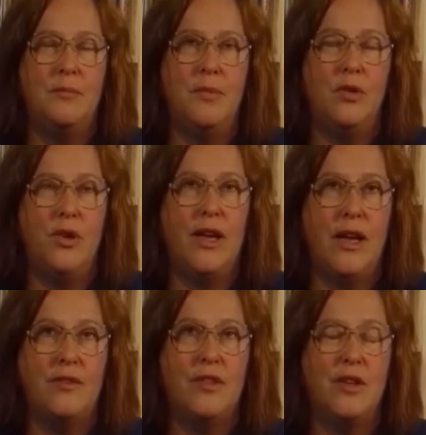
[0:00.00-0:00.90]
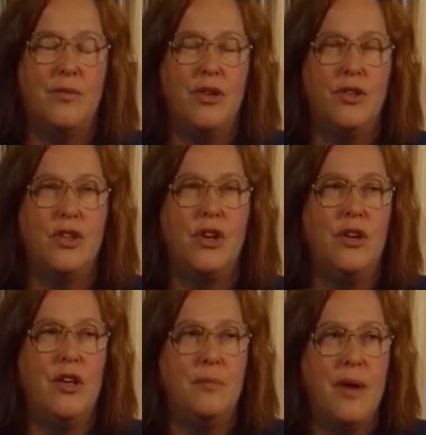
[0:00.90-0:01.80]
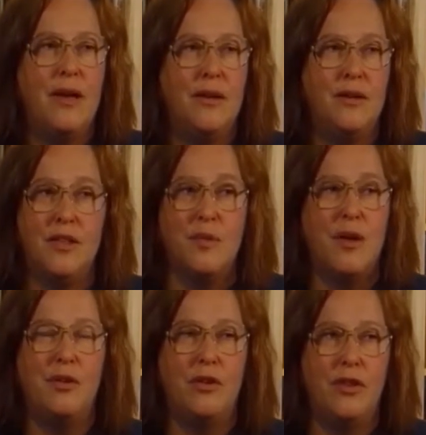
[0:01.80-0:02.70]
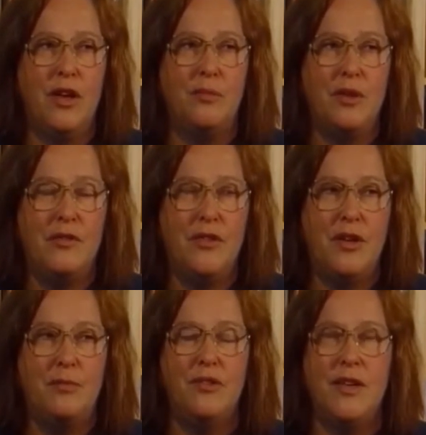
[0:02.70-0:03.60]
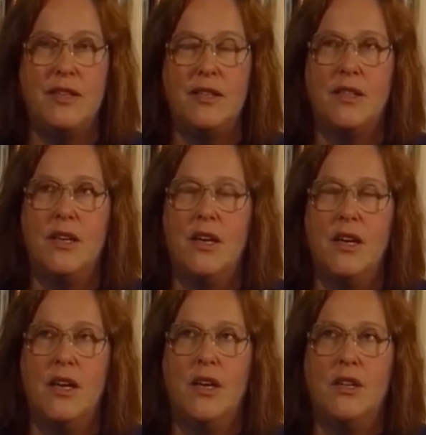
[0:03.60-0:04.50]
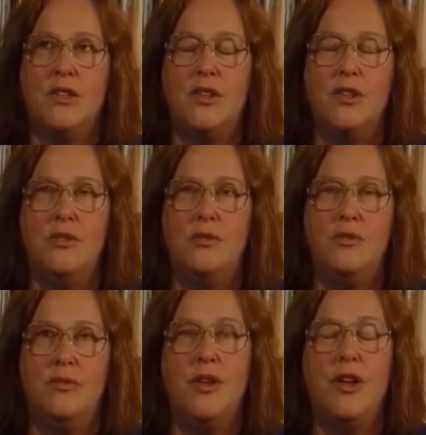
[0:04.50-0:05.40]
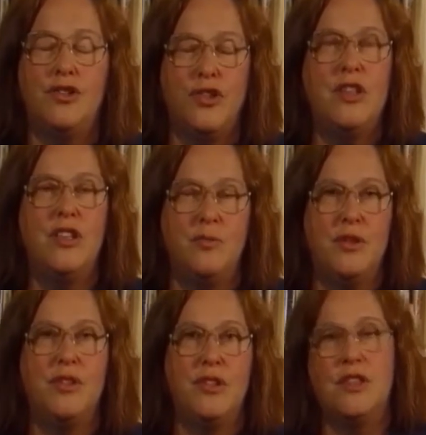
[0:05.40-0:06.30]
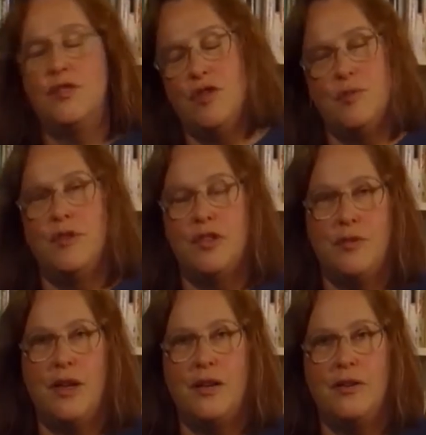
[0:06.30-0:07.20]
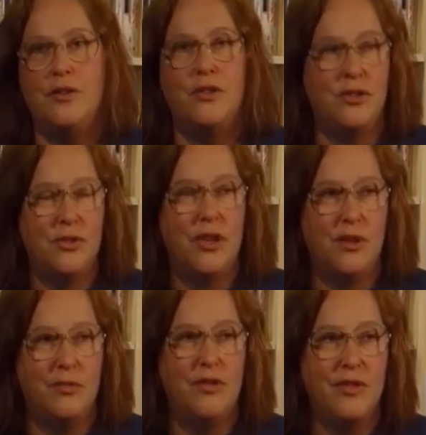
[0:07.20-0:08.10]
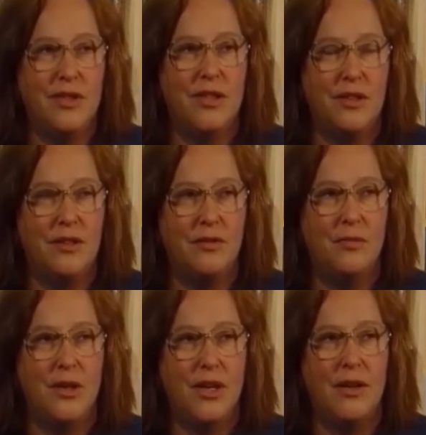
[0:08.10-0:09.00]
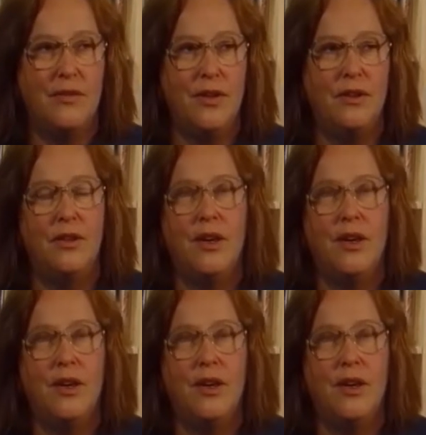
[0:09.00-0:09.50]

looking after someone who's totally dependent, as people often are when they're very depressed, to, you know, treating the person as a responsible adult who can sort of get on with the rest of their life and what have you.